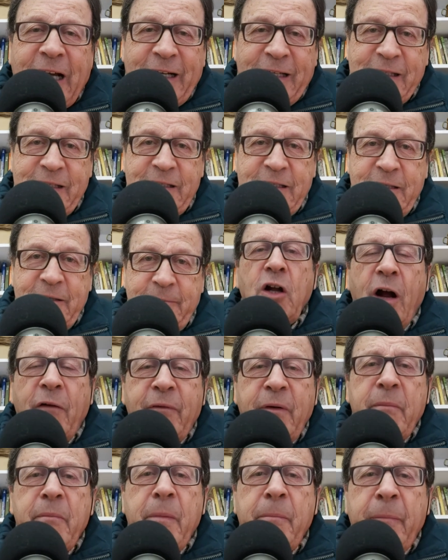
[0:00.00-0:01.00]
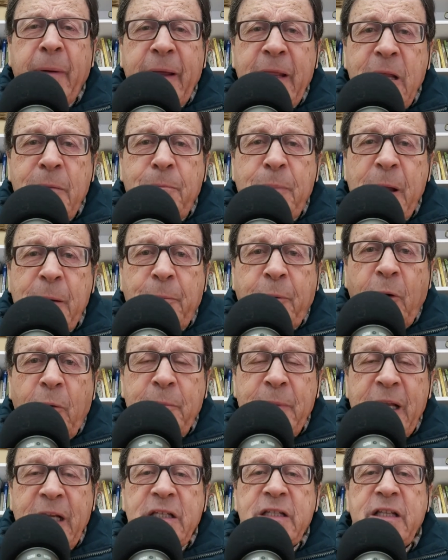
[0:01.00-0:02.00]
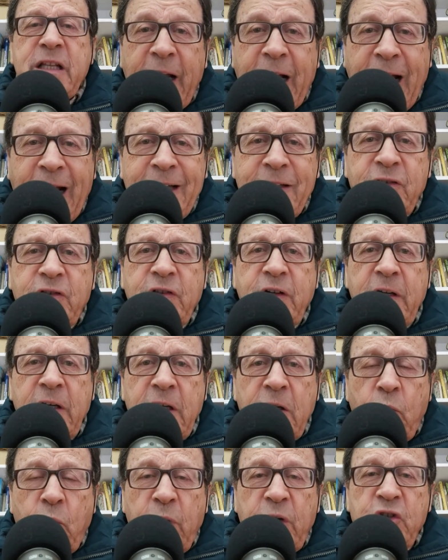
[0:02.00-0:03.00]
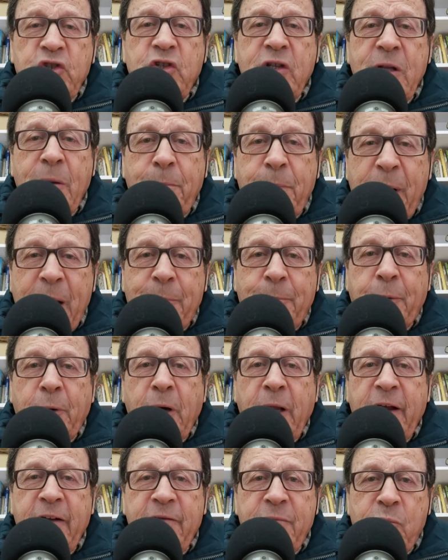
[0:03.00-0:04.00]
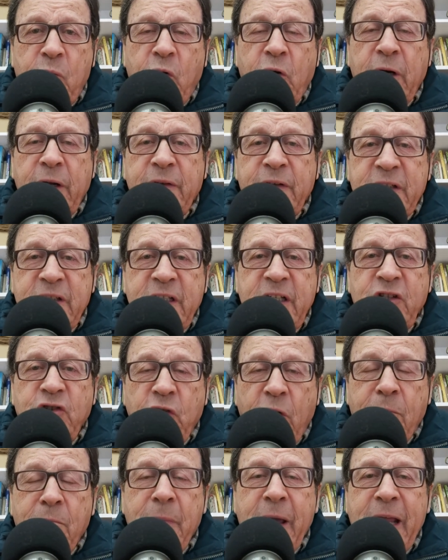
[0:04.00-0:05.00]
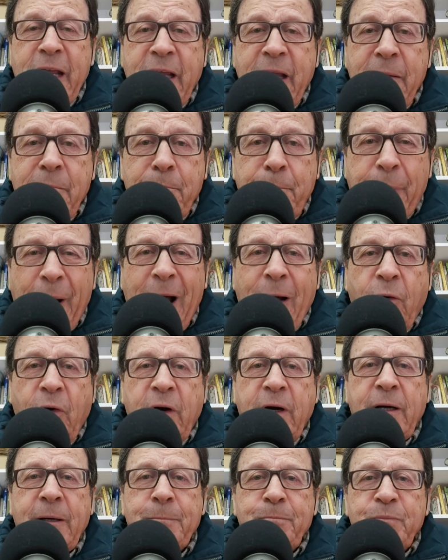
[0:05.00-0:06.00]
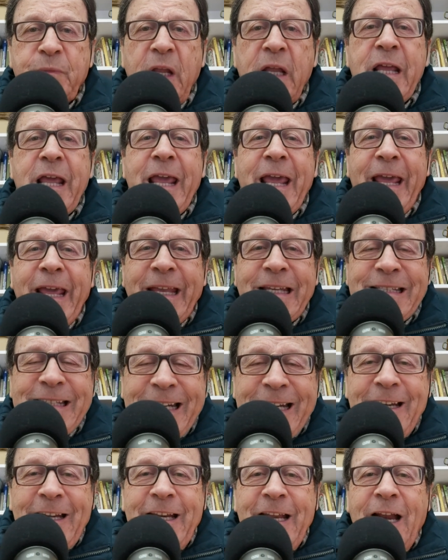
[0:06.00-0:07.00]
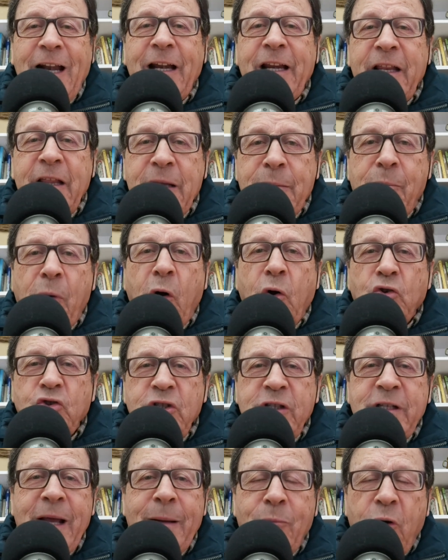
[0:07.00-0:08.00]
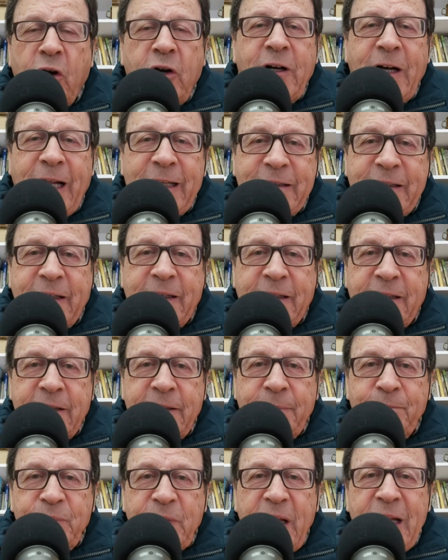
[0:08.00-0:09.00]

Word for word: does. Government by the people means the country in which the people have more decision making power is clearly the most democratic